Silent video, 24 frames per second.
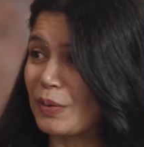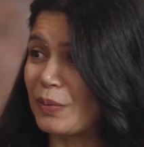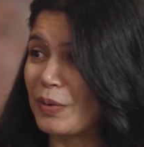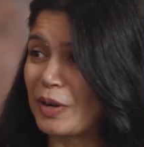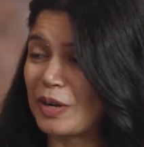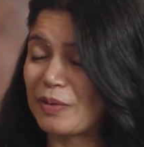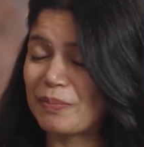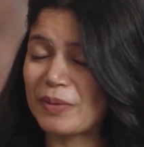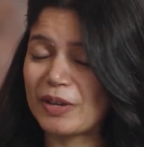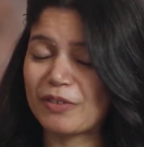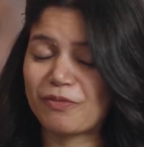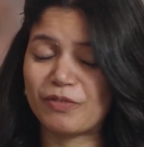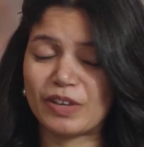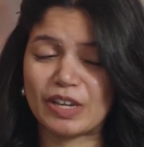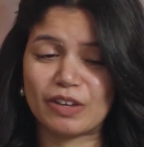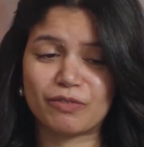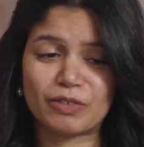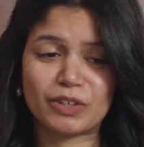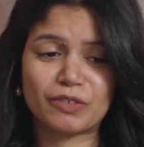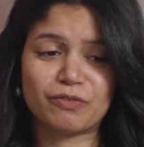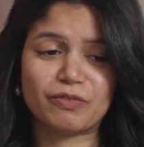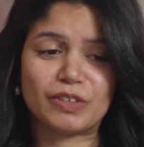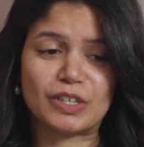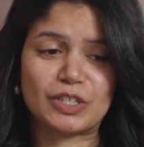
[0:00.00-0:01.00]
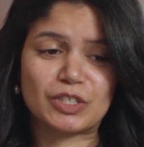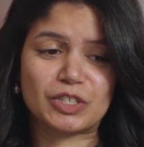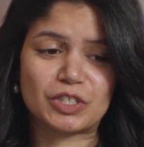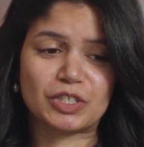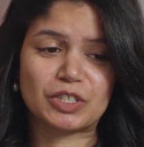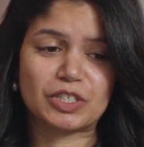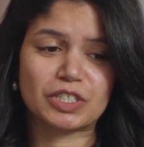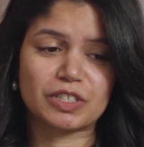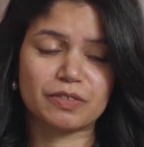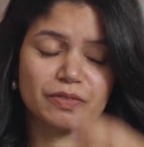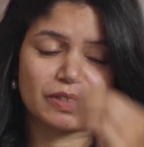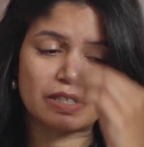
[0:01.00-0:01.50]
One of my favorite
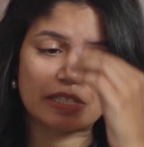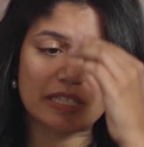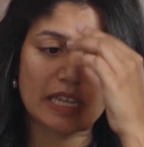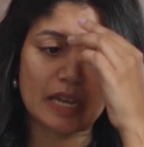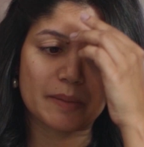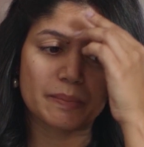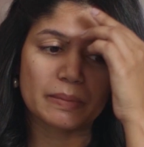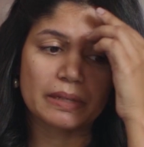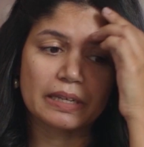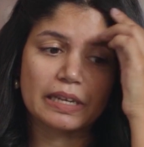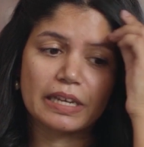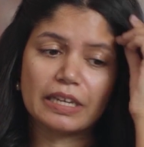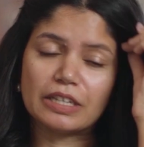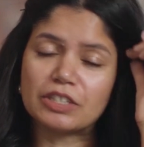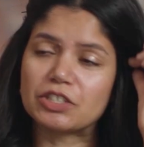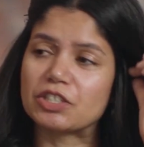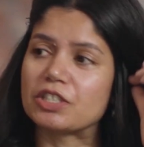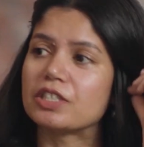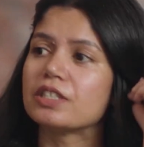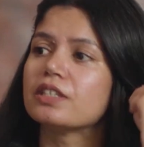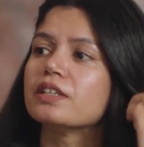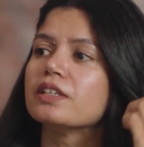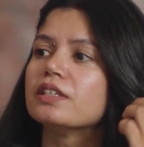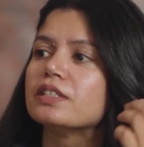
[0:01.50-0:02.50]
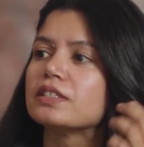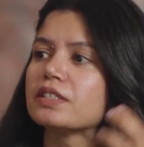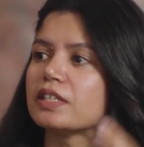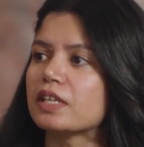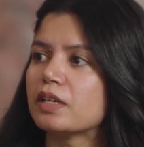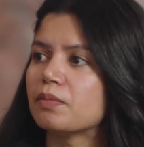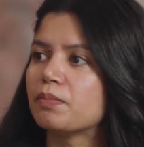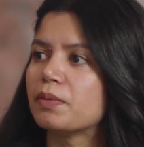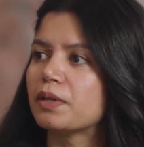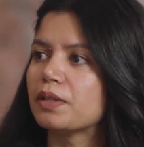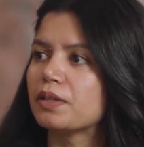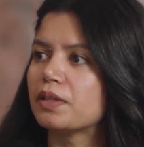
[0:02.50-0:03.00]
features of this application is the
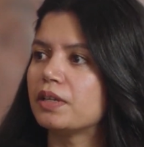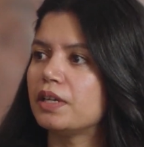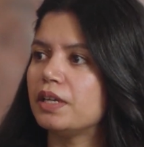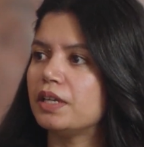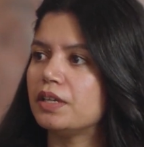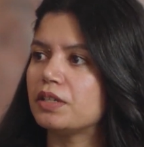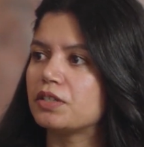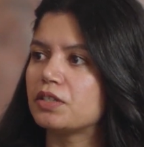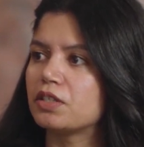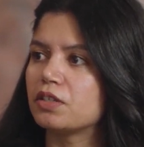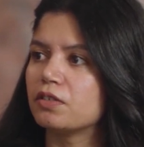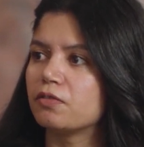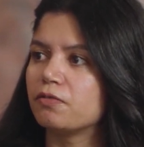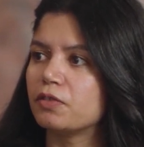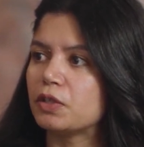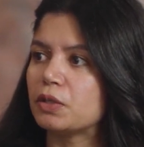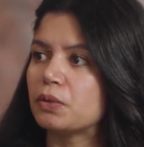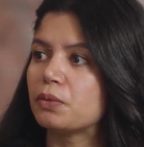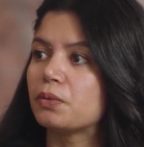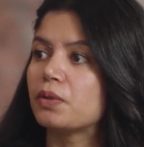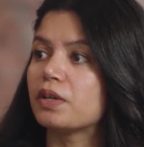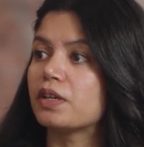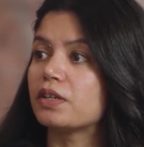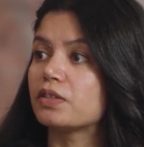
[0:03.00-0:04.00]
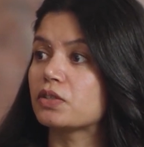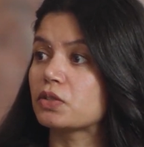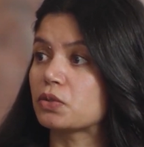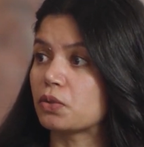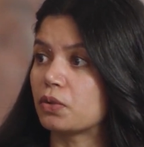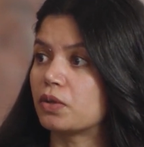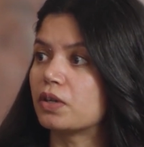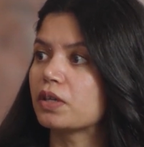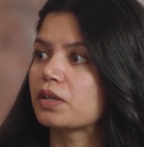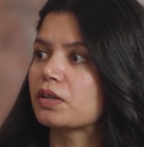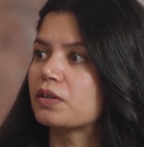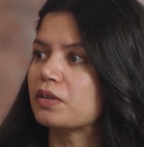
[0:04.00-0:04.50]
ability to view the
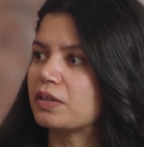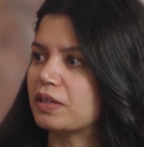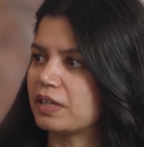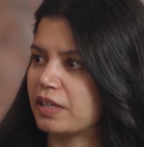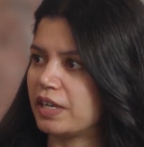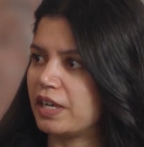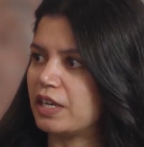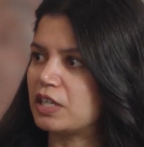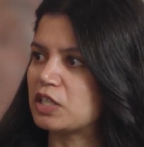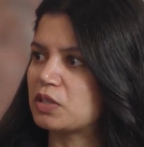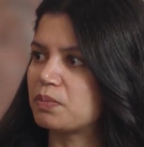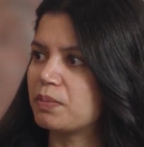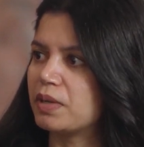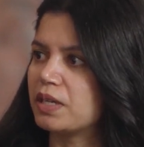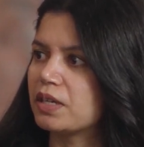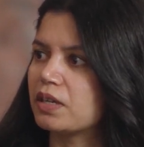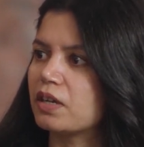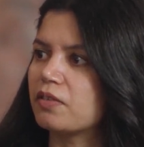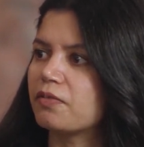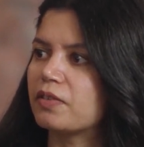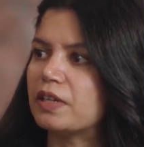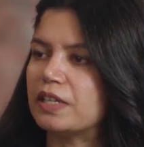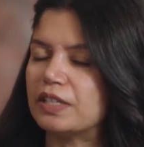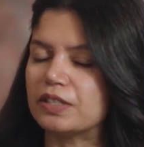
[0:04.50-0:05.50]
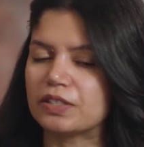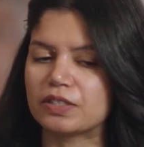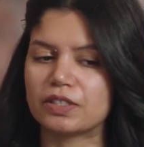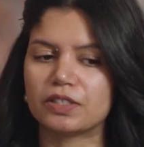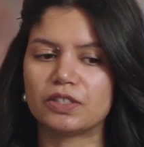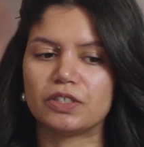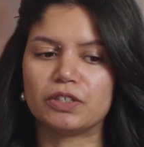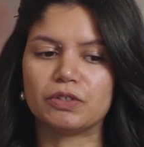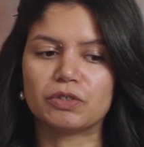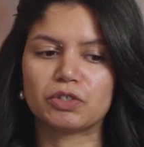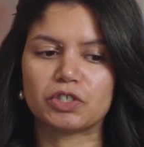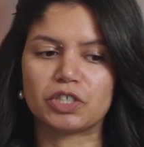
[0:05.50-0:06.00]
historical engagement of an
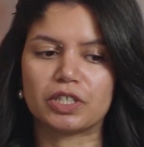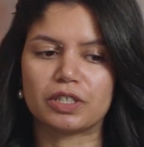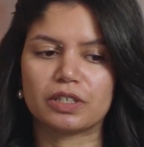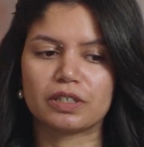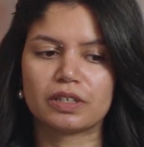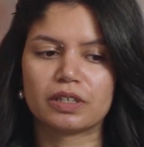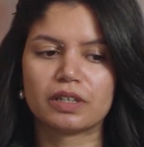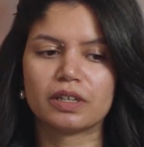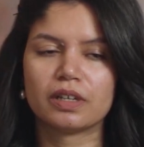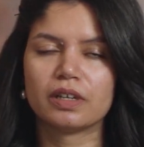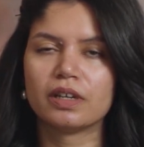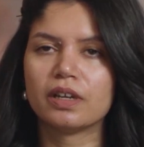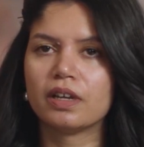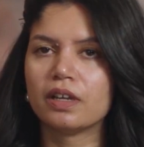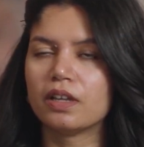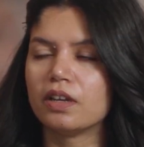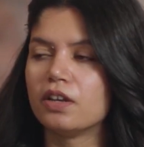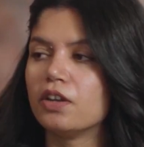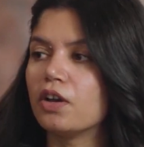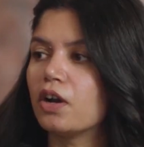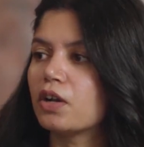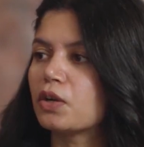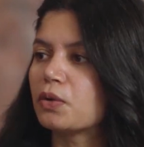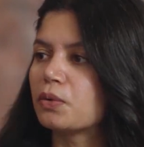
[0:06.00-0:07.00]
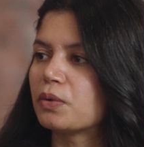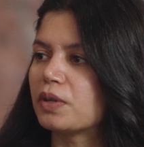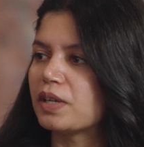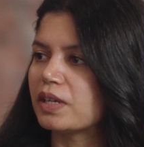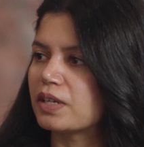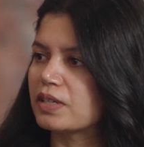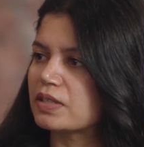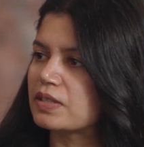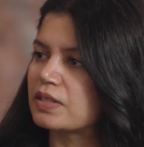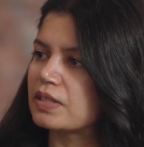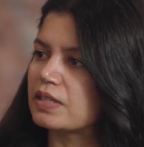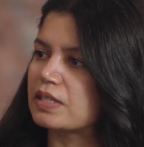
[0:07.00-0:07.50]
institution. Not only
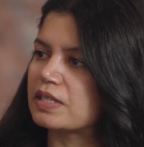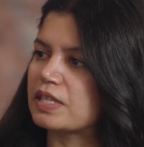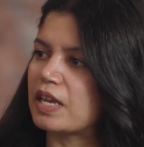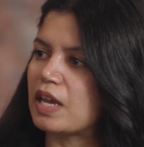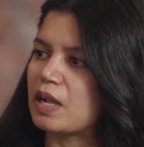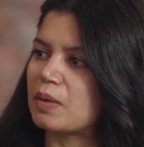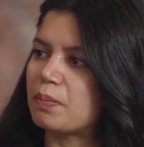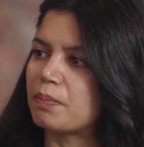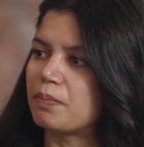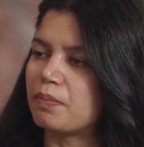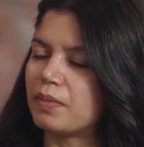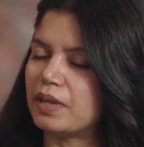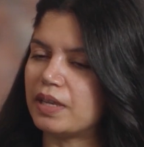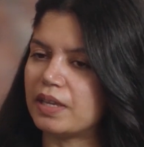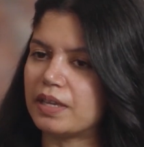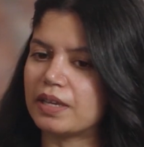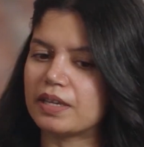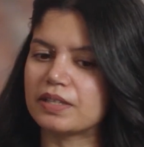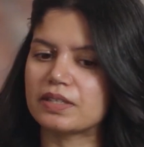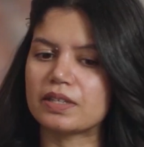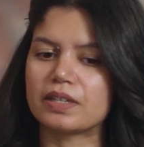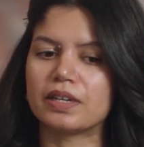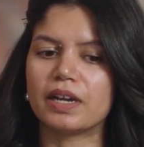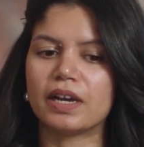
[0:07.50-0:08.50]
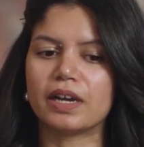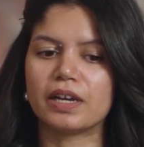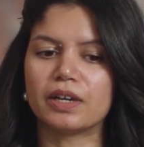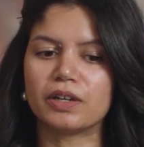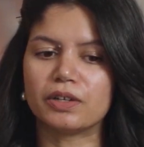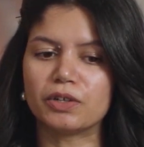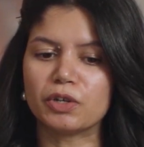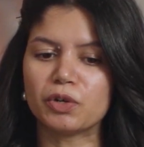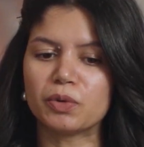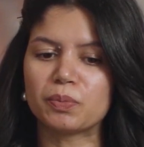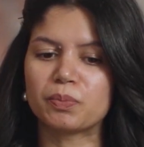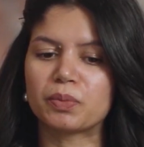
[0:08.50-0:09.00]
does this help me as an
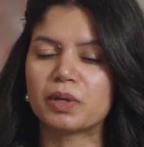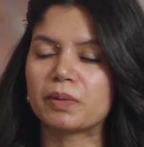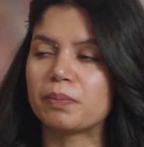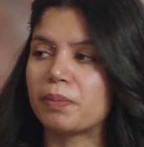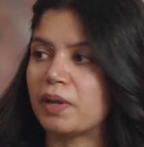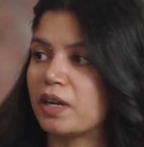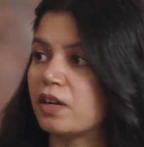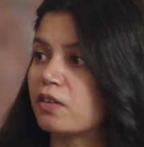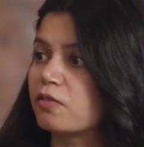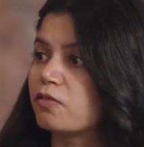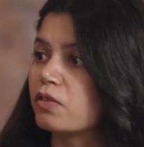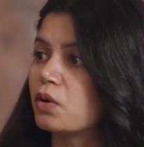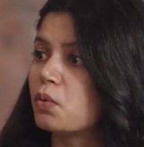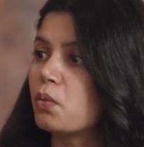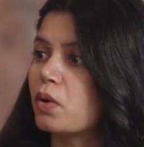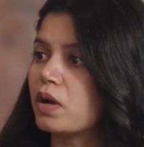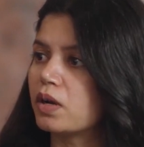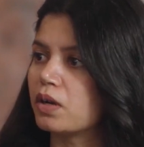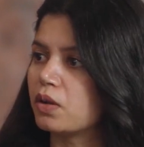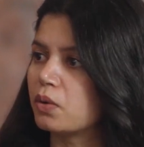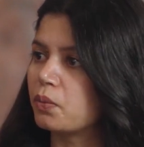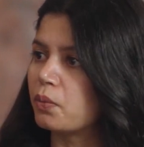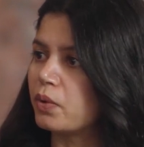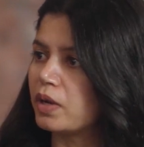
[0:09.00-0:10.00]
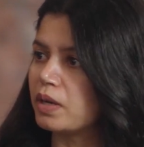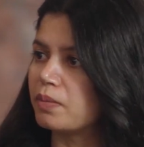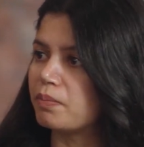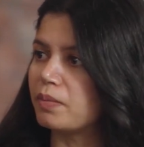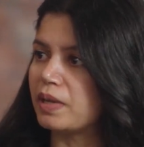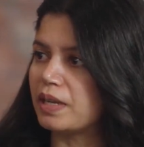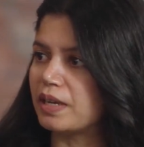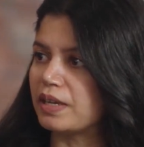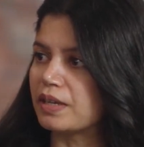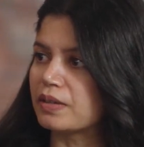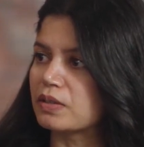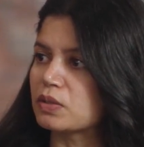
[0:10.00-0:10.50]
IRO prepare for one-on-one
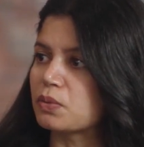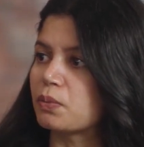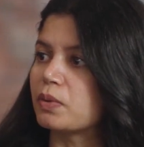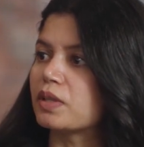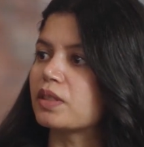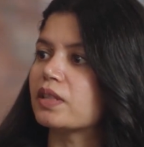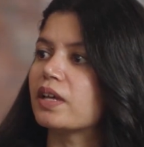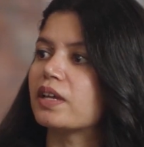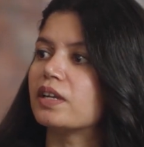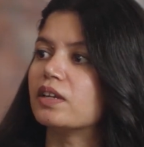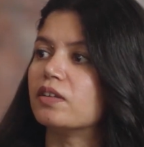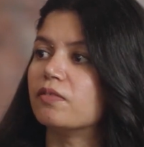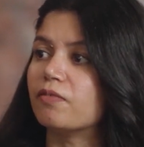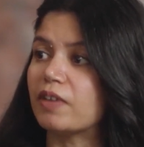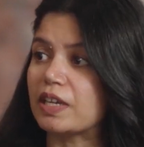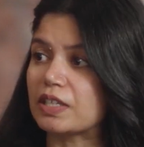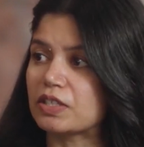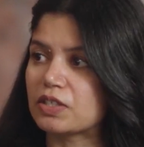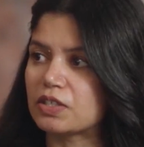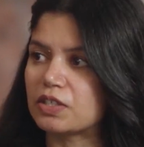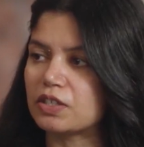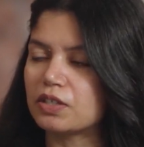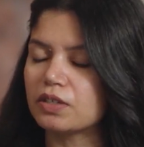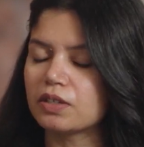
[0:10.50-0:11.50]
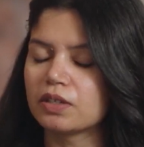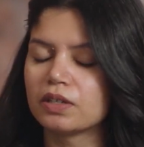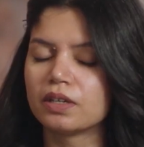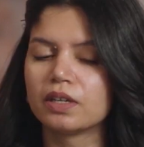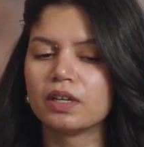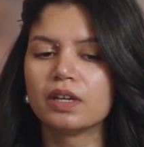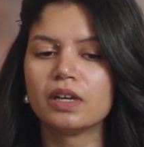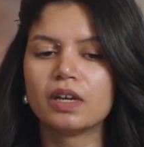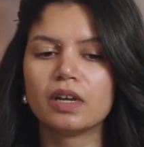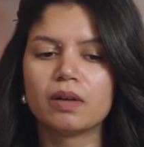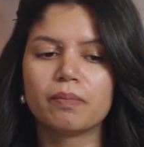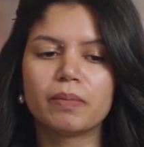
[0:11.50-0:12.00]
meetings with that investor,
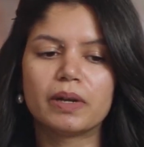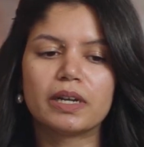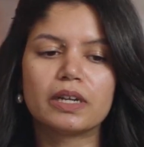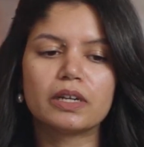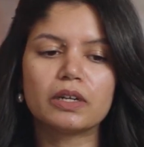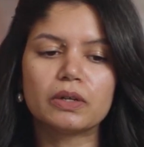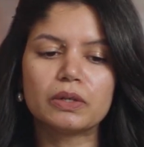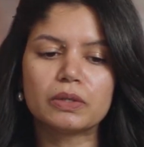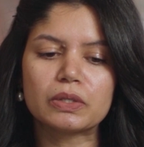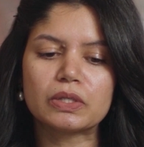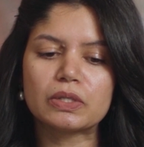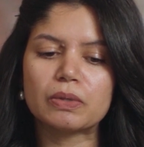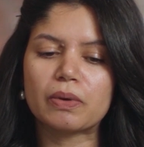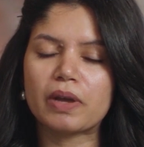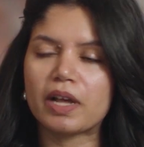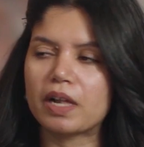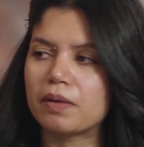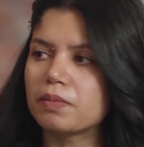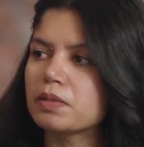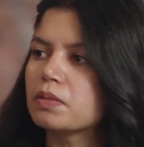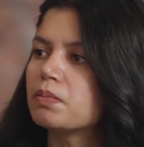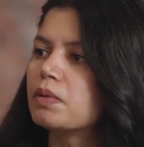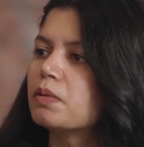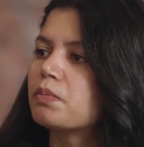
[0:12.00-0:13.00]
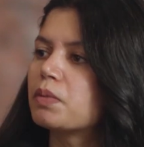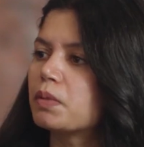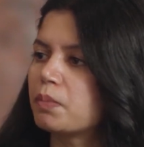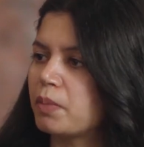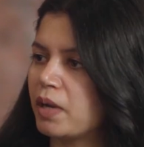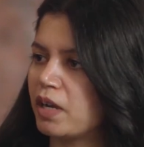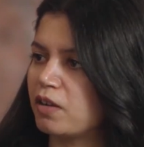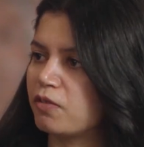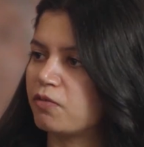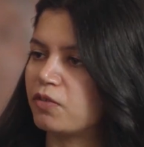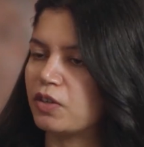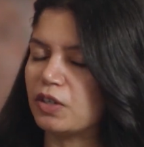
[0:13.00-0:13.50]
but it also helps me
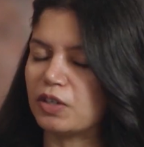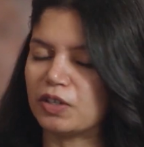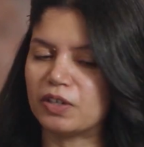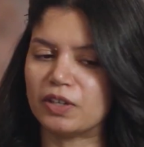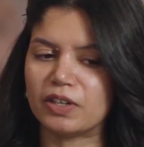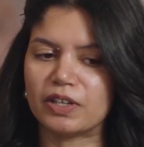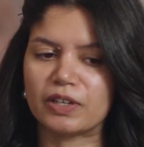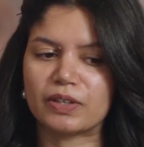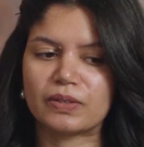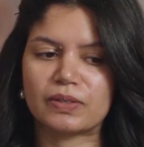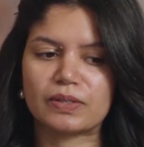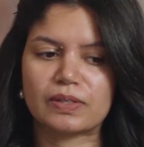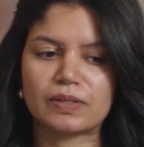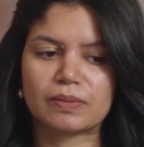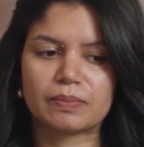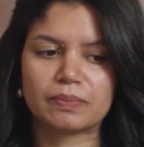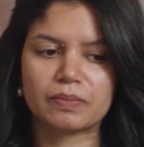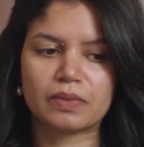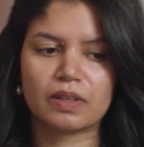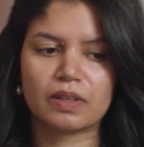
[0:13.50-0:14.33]
prepare for earnings.